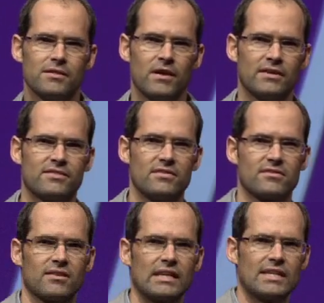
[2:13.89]

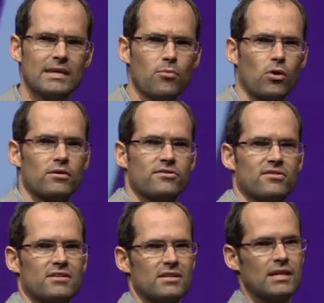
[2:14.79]
devices like
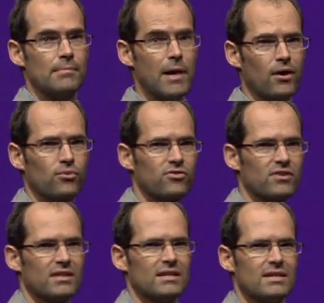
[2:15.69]
keyboards and mouse,